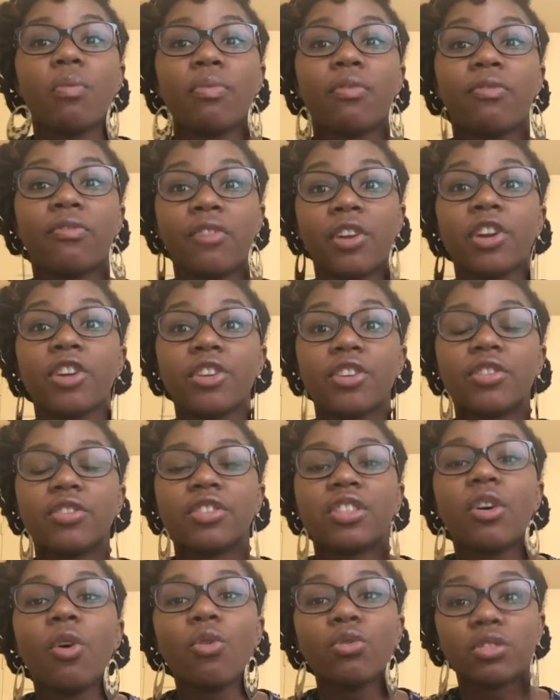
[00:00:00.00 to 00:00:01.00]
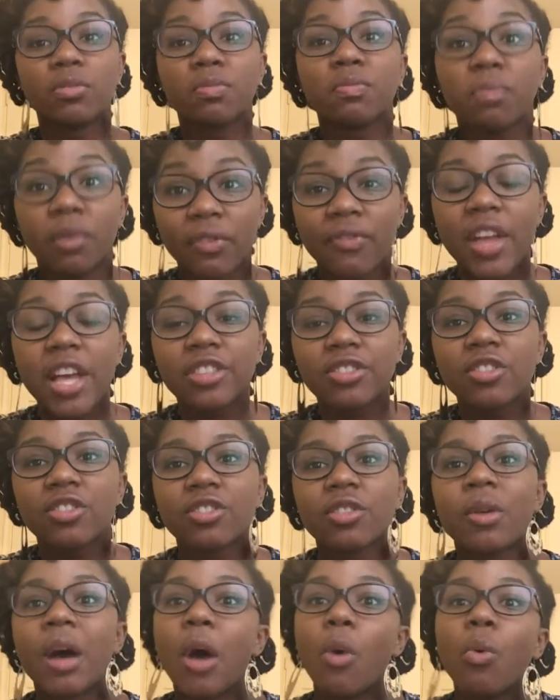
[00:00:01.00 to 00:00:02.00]
preferred those
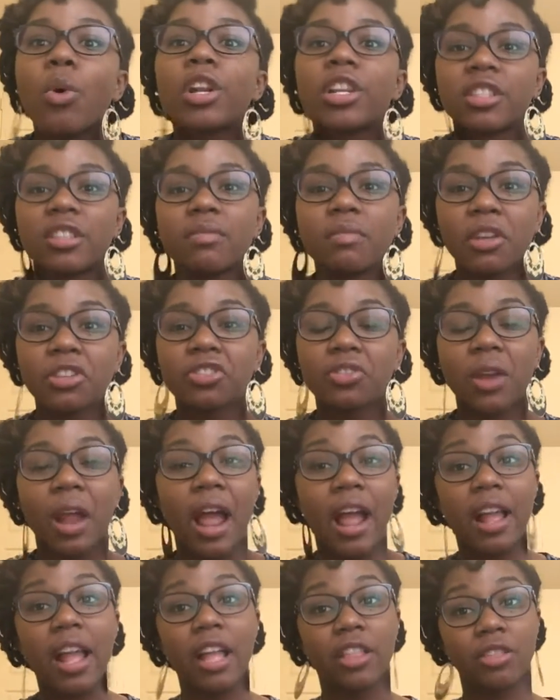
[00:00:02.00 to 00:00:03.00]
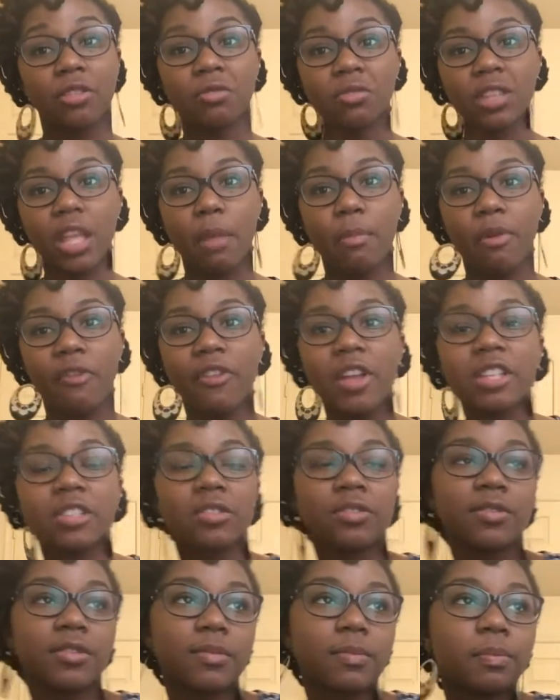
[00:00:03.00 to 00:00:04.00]
professors. So I wanted to make sure I got those same
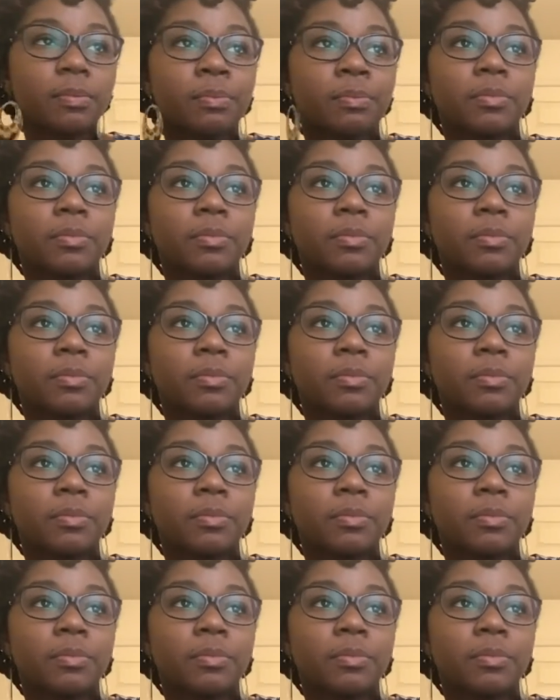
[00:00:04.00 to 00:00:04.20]
professors.